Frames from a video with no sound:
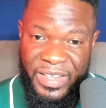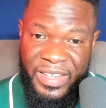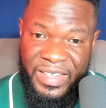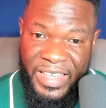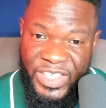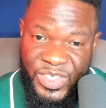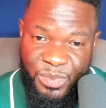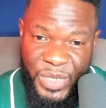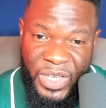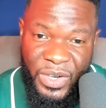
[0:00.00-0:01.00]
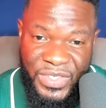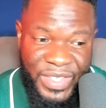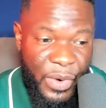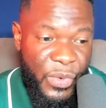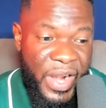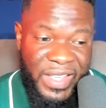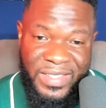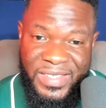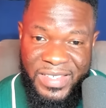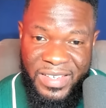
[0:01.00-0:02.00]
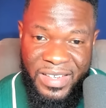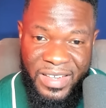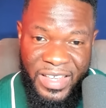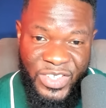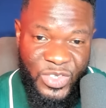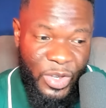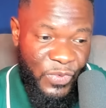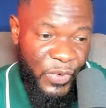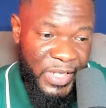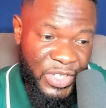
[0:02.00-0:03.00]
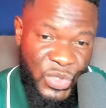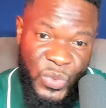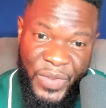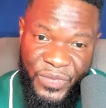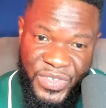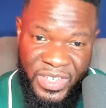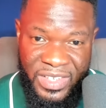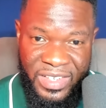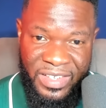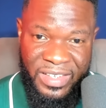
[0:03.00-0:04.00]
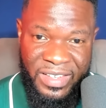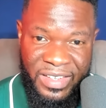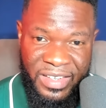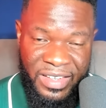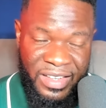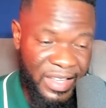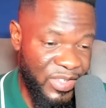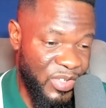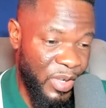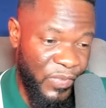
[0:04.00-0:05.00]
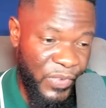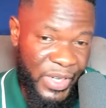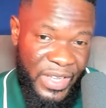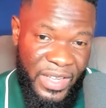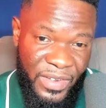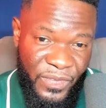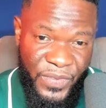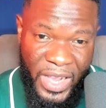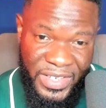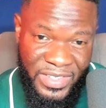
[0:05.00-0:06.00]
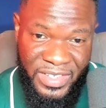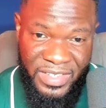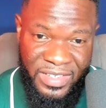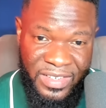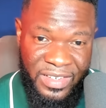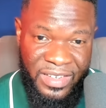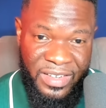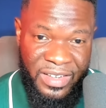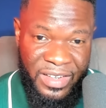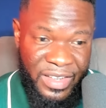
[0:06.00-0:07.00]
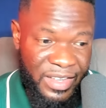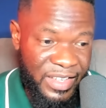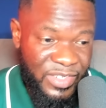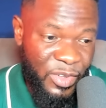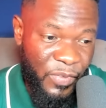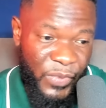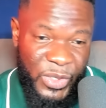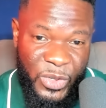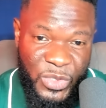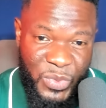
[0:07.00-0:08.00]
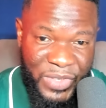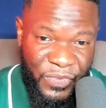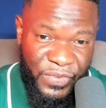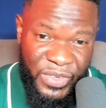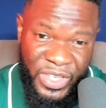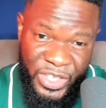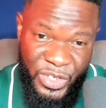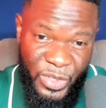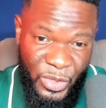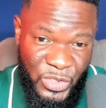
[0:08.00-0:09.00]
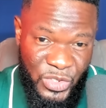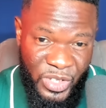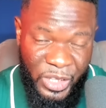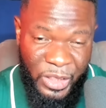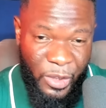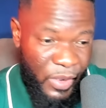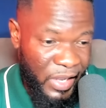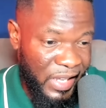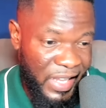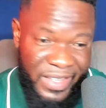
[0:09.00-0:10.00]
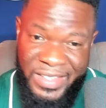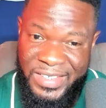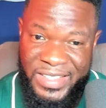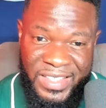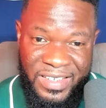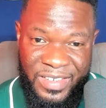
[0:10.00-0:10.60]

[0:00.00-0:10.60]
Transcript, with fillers: Yes, because the race is not for the swift, it's not for the fast, it's not for those with, you know, long legs.